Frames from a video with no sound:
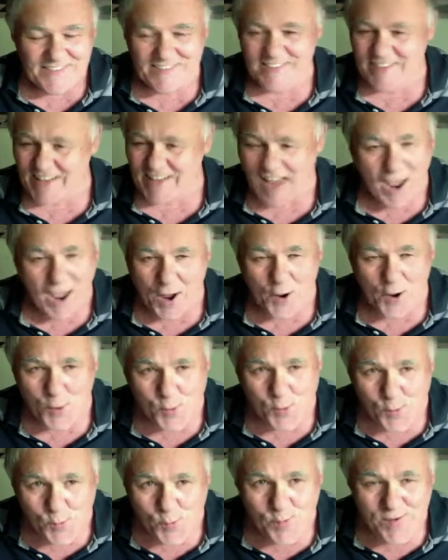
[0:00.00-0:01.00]

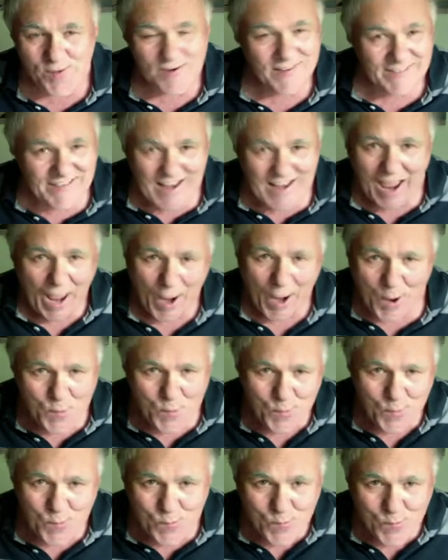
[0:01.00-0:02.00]
No,
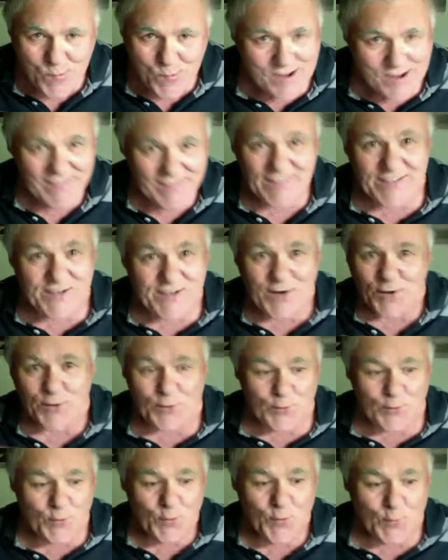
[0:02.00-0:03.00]
you got
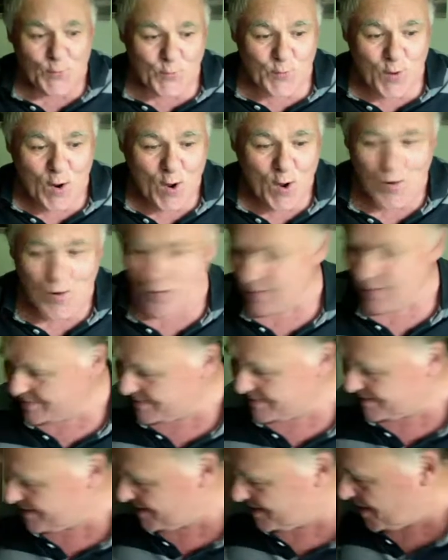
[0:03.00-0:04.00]
it all wrong.
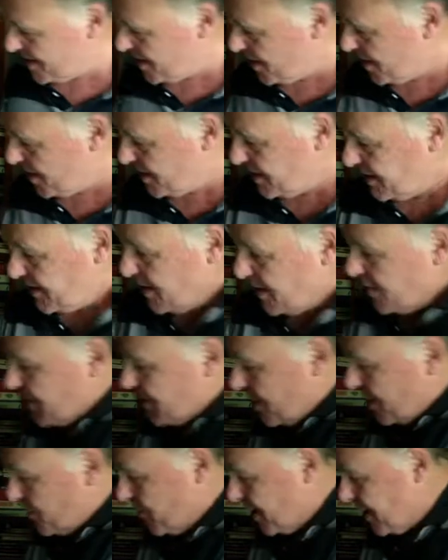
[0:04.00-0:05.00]
You know
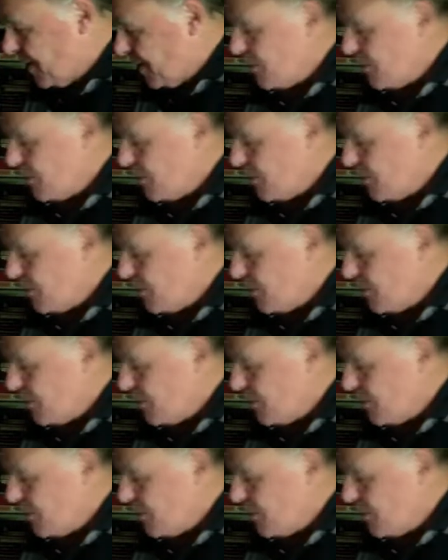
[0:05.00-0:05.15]
something?